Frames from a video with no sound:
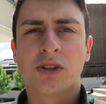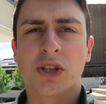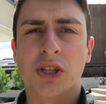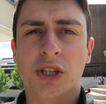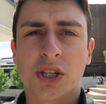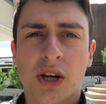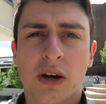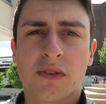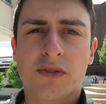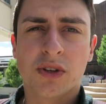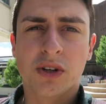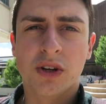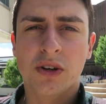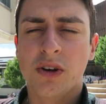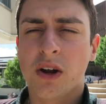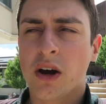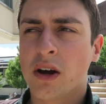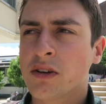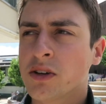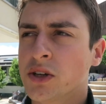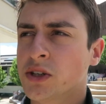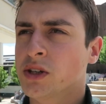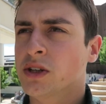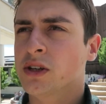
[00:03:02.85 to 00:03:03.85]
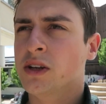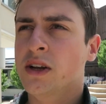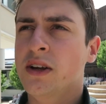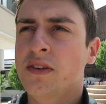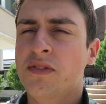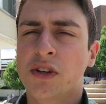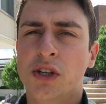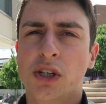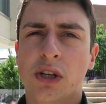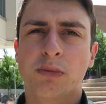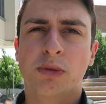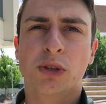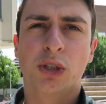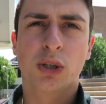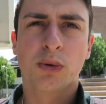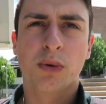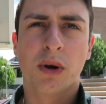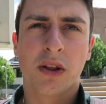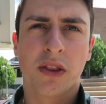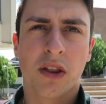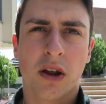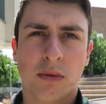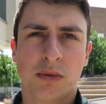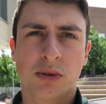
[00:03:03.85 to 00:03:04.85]
So this afternoon I'm going to leave the geometry
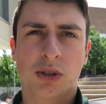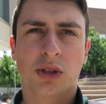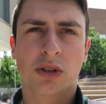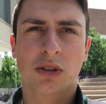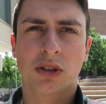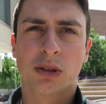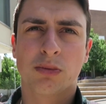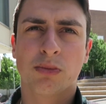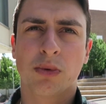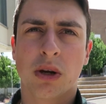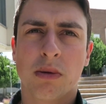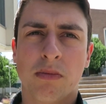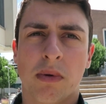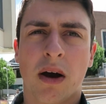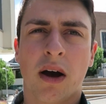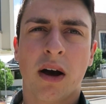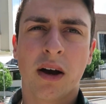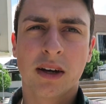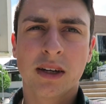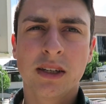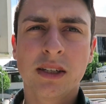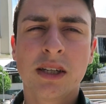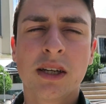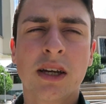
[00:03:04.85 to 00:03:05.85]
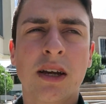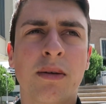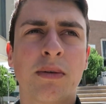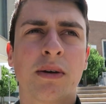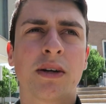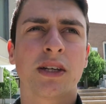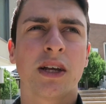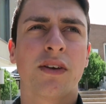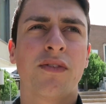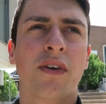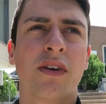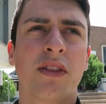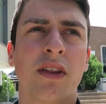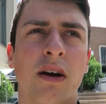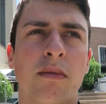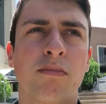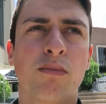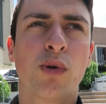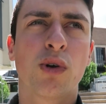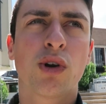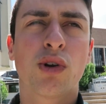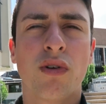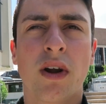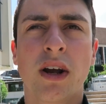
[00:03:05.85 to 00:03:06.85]
work that I was doing this morning behind, because I find that
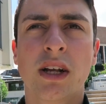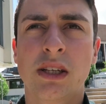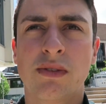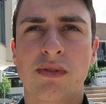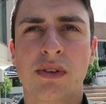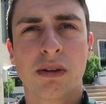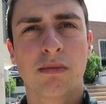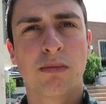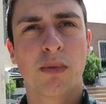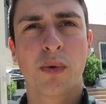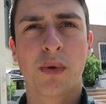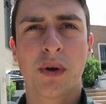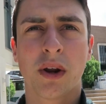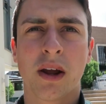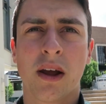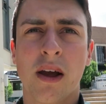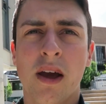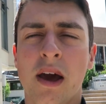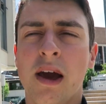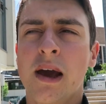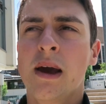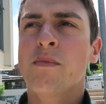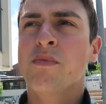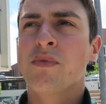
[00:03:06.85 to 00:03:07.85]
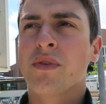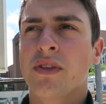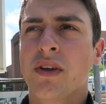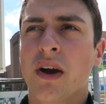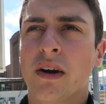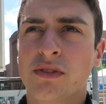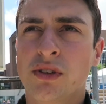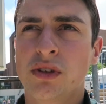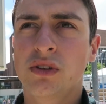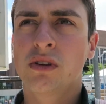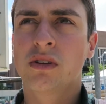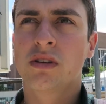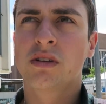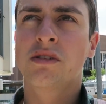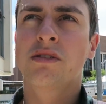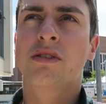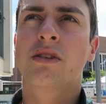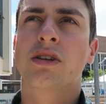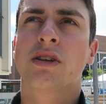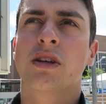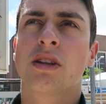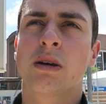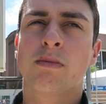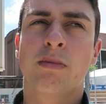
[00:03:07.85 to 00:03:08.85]
I'm more creative in the morning. In the afternoon I
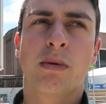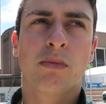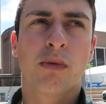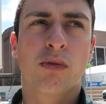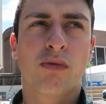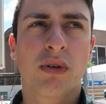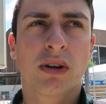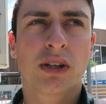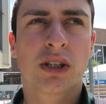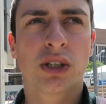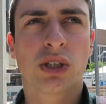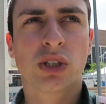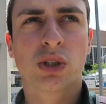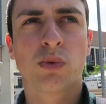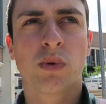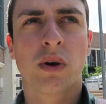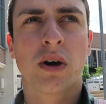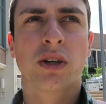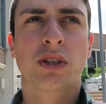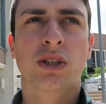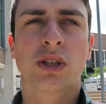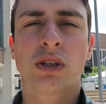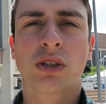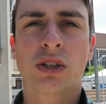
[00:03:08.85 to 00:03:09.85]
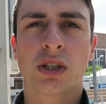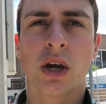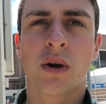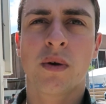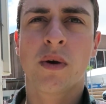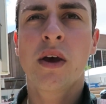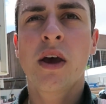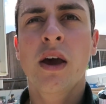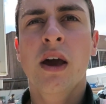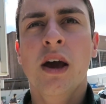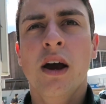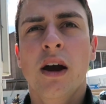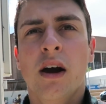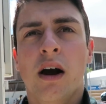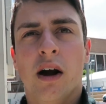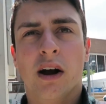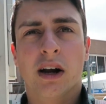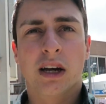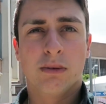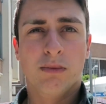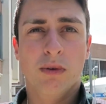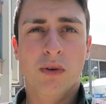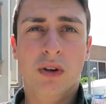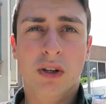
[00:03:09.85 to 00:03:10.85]
need something a bit more rigid to work to, so I'm
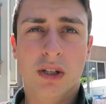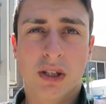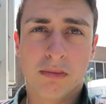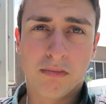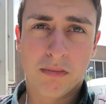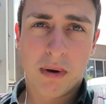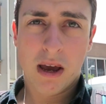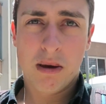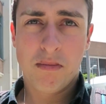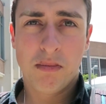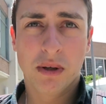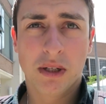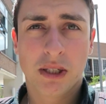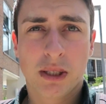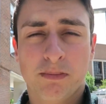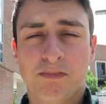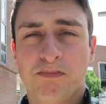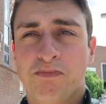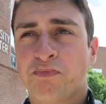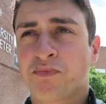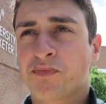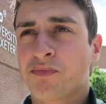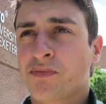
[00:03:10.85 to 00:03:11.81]
going to be reading some papers